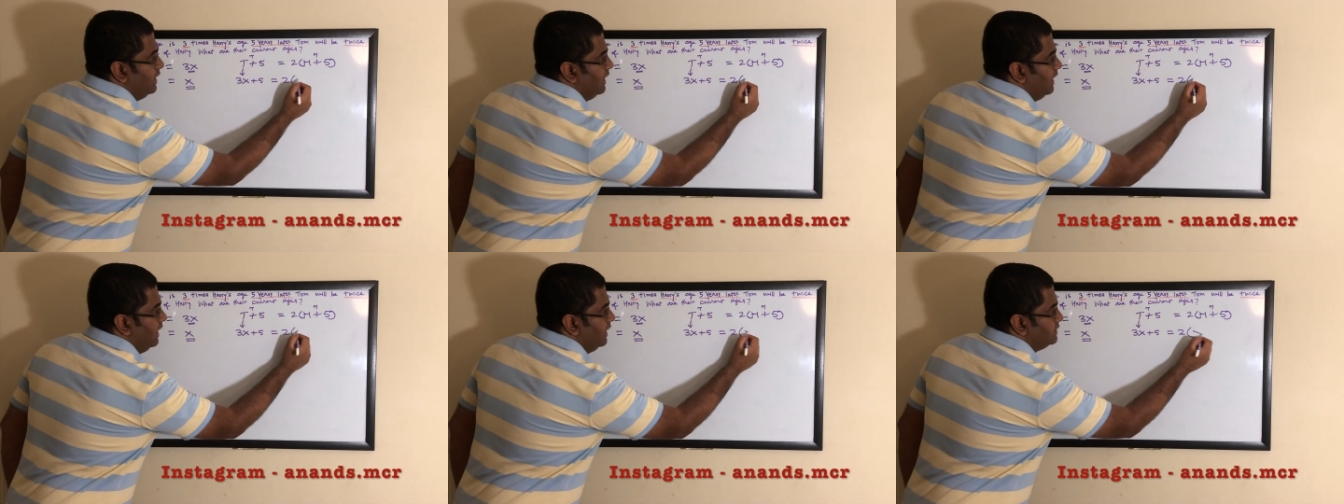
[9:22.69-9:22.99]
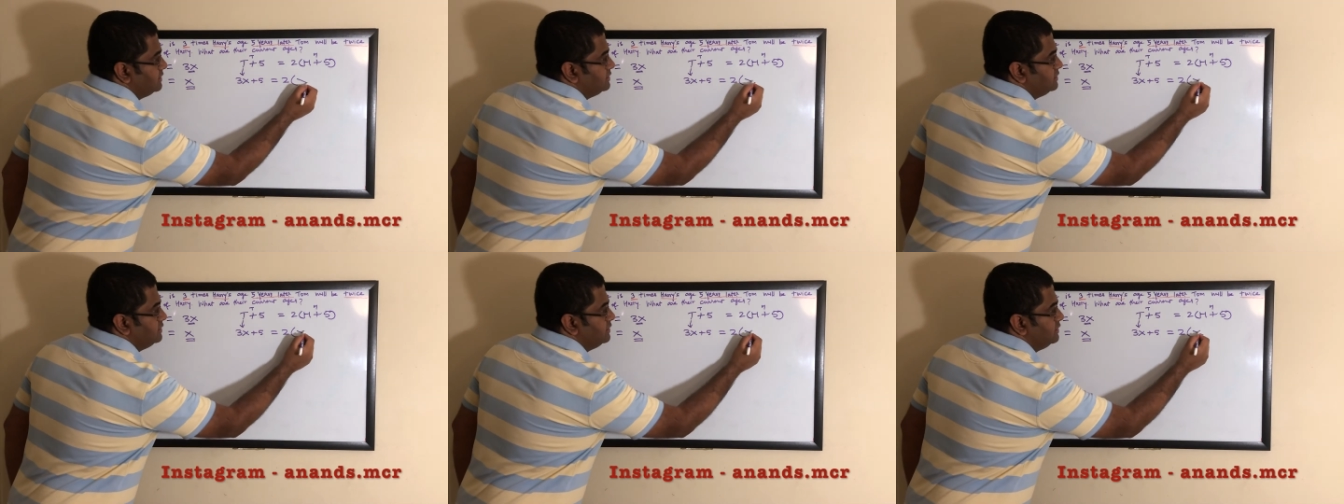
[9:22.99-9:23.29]

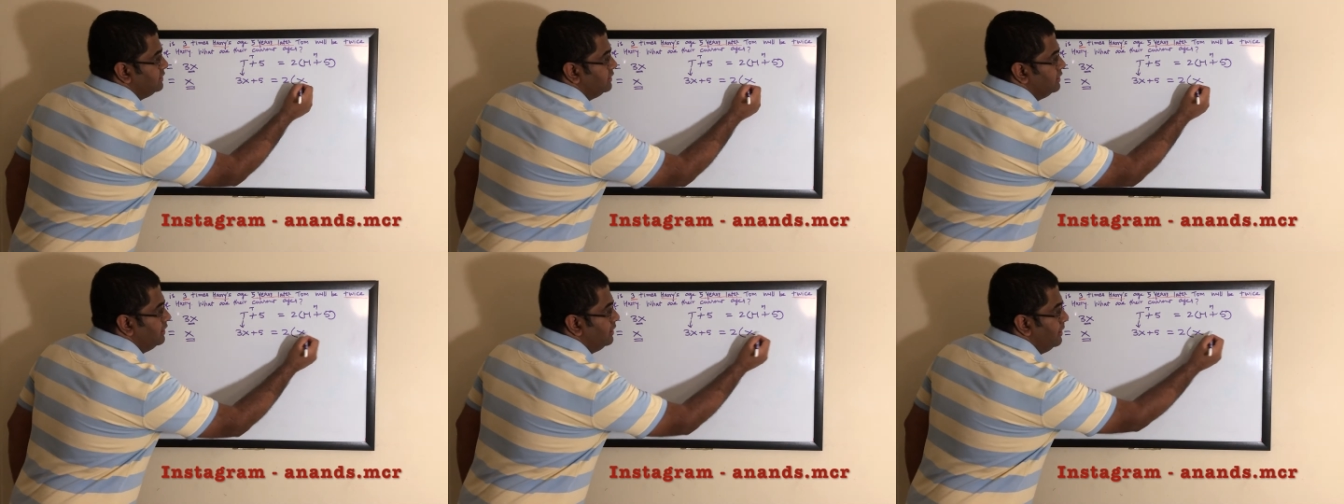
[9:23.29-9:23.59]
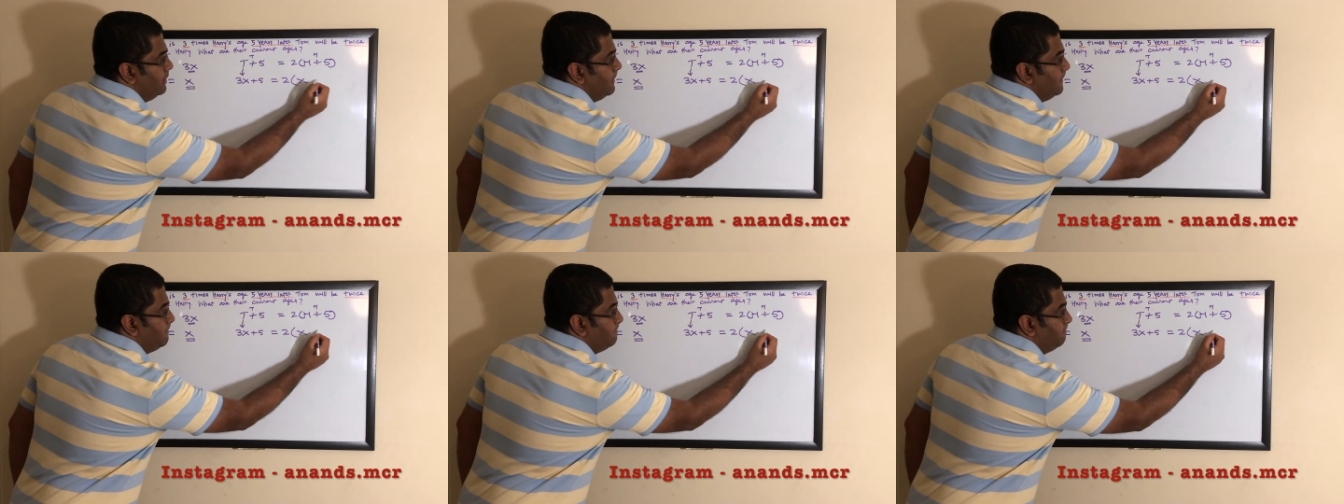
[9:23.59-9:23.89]
x
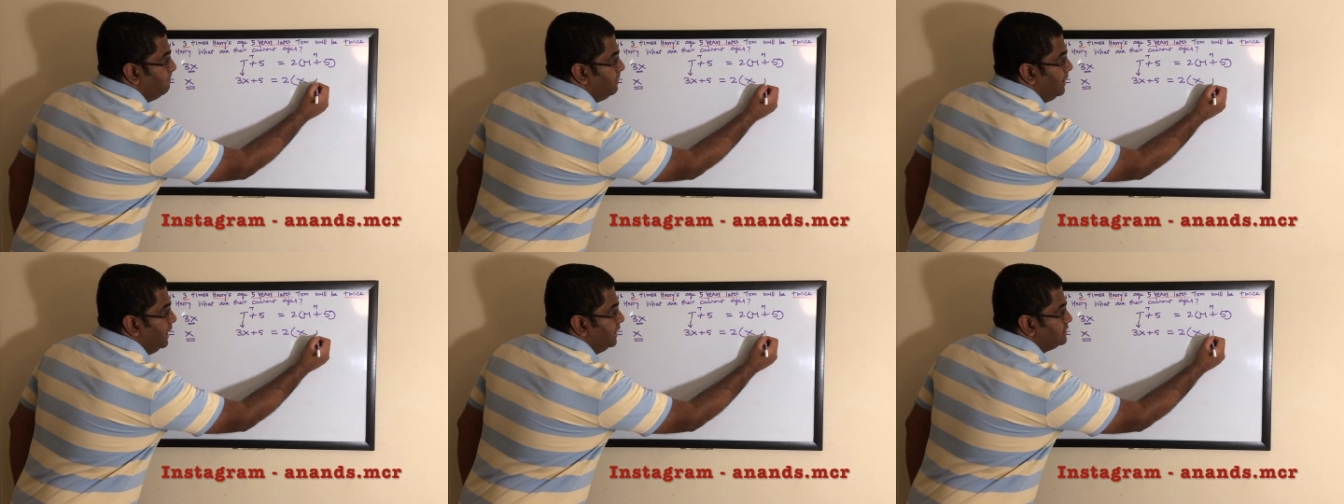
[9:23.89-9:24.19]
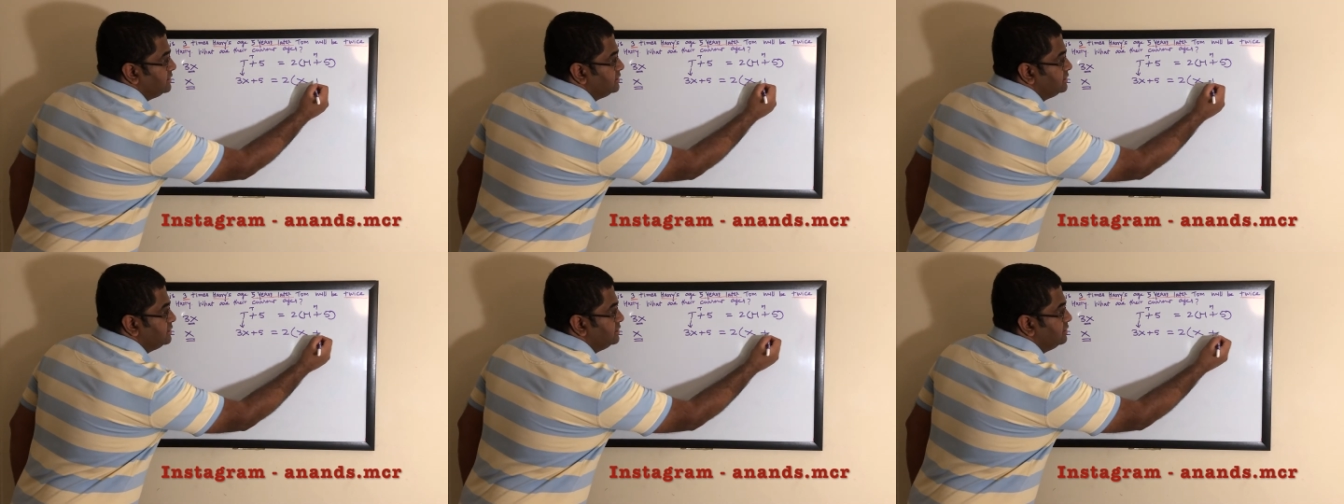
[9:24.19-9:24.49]

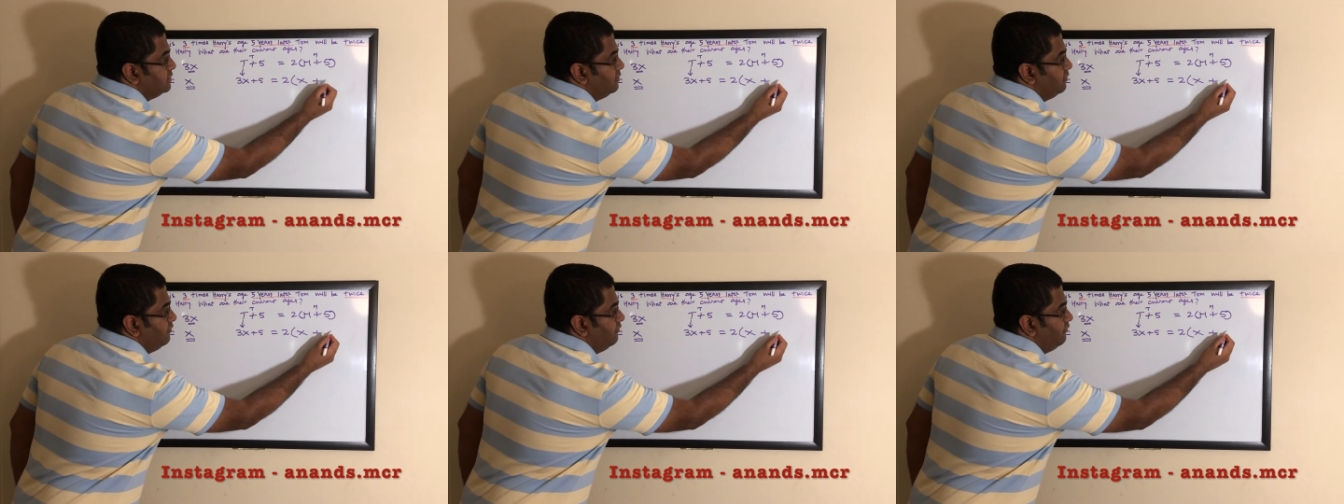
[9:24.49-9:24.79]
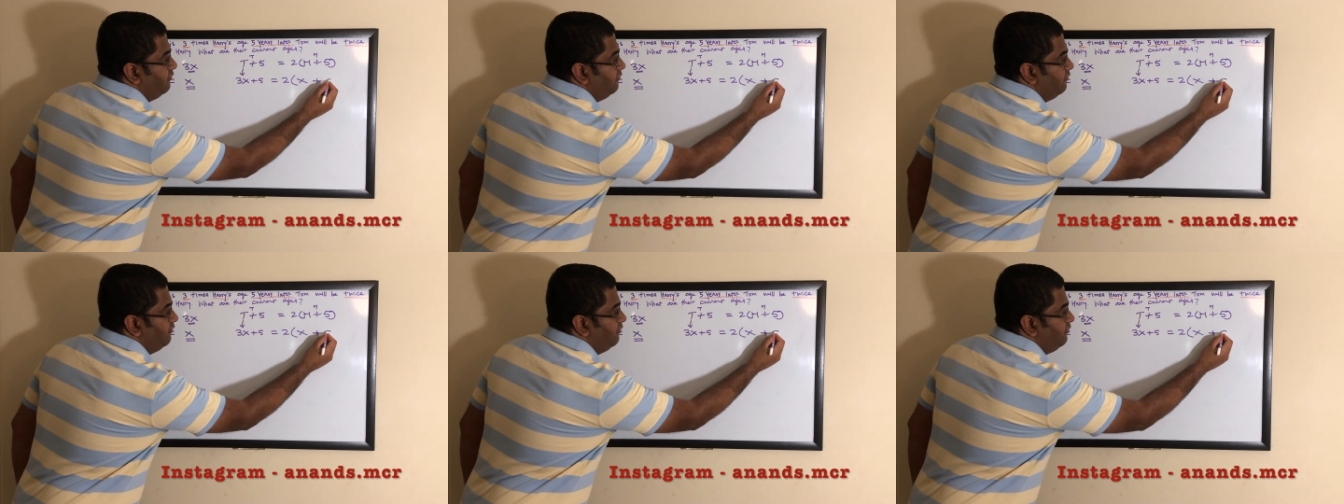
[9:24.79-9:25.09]
plus
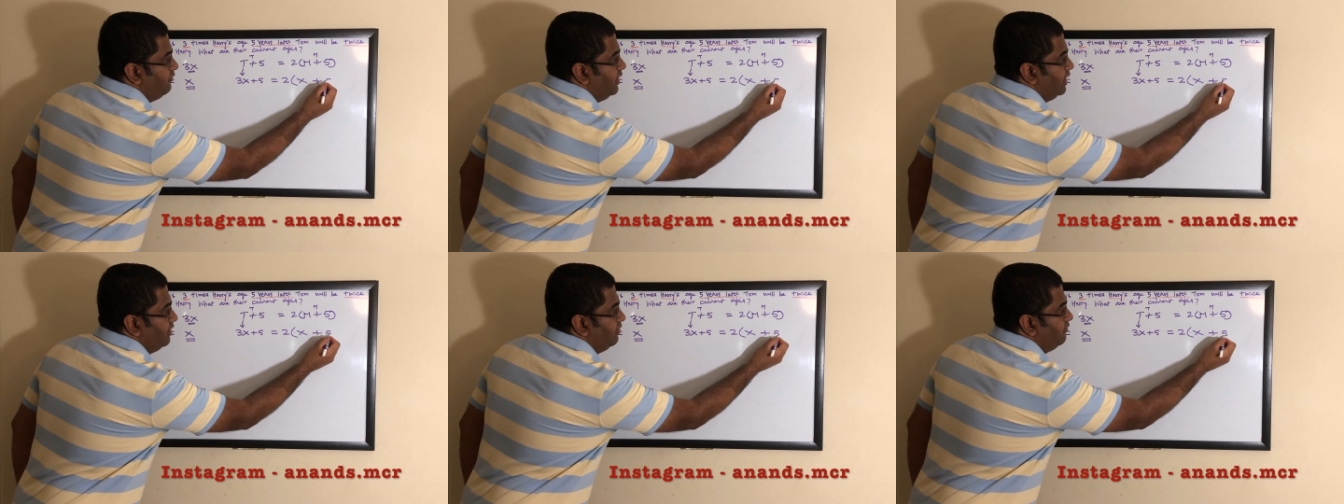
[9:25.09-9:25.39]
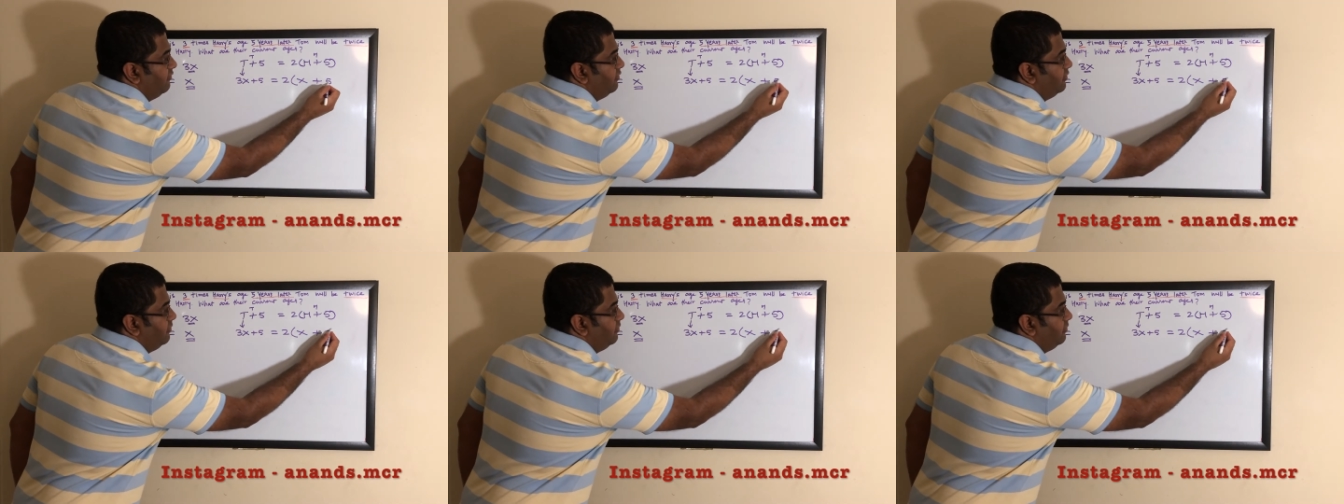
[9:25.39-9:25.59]
5.